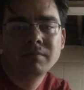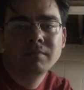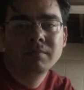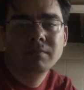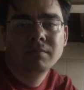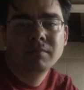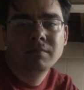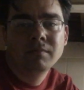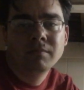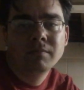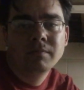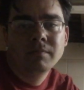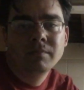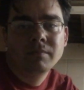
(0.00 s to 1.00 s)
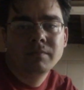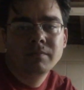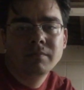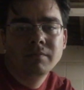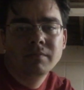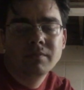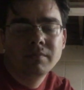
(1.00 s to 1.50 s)

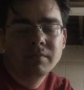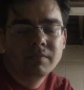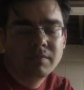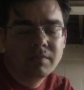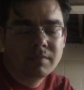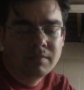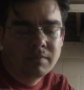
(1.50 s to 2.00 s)
No one is speaking in this clip.